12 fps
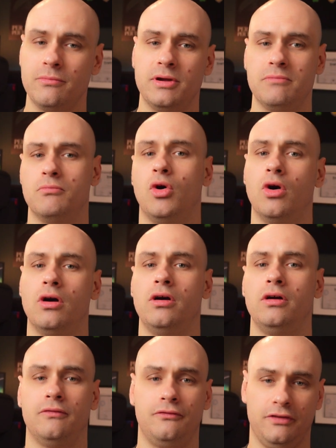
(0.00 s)
a bit
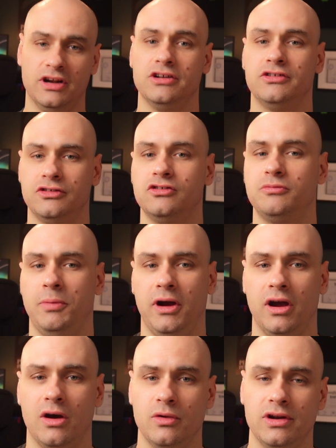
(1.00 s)
more funds to
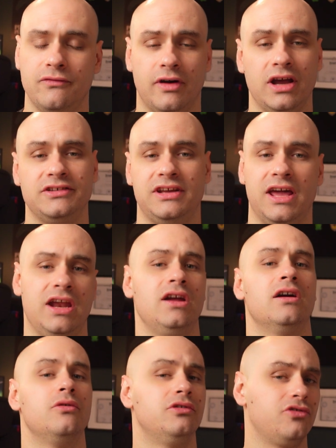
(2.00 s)
spare, I would advise
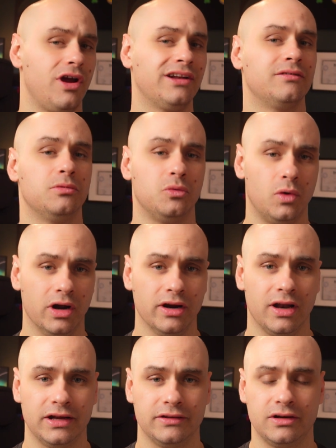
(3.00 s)
getting a retractable one
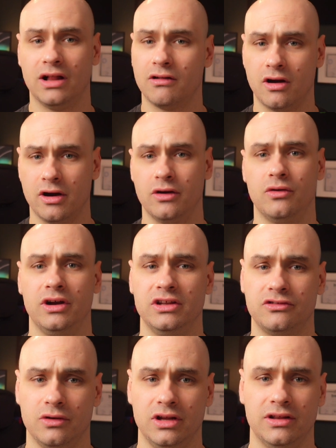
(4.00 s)
like the Elgato green
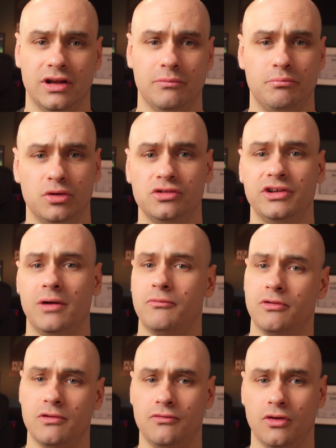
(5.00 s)
screen that pulls up
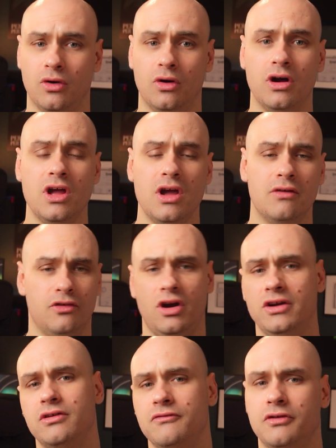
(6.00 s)
from the floor for
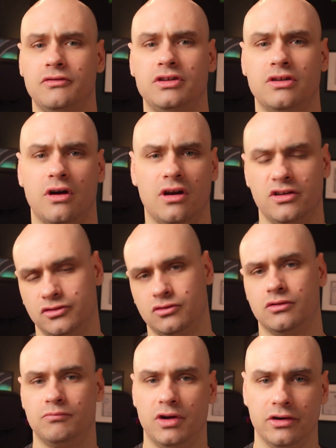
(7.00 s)
$150
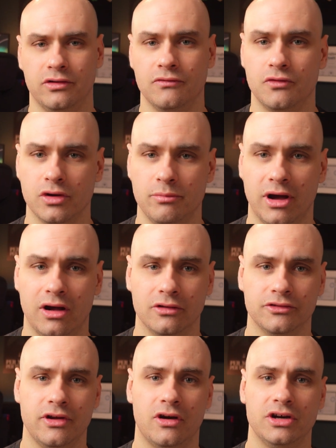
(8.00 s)
or 140
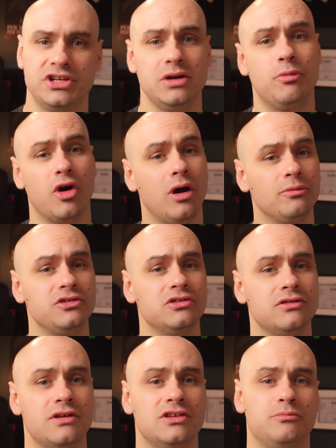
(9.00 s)
pounds. There are cheaper options
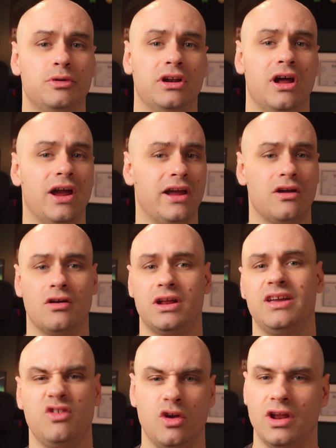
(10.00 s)
of this, but I cannot
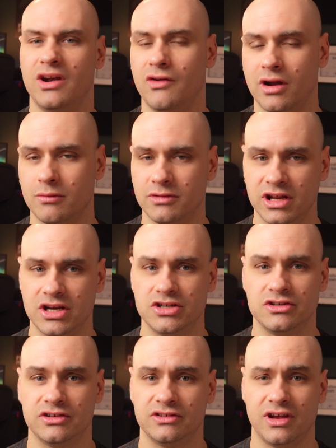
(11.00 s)
give you any
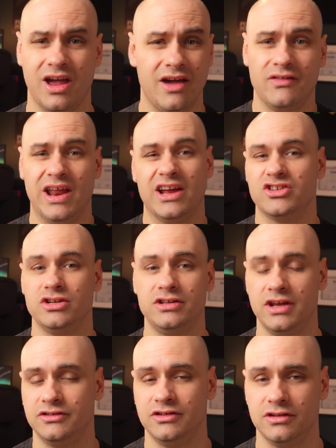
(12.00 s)
recommendations as I haven't actually
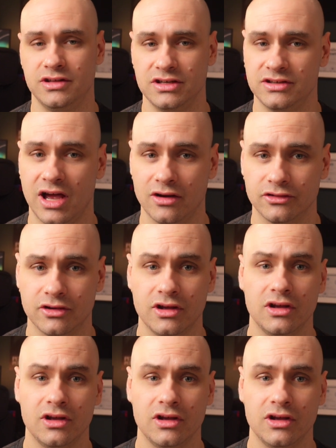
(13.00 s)
tested these out.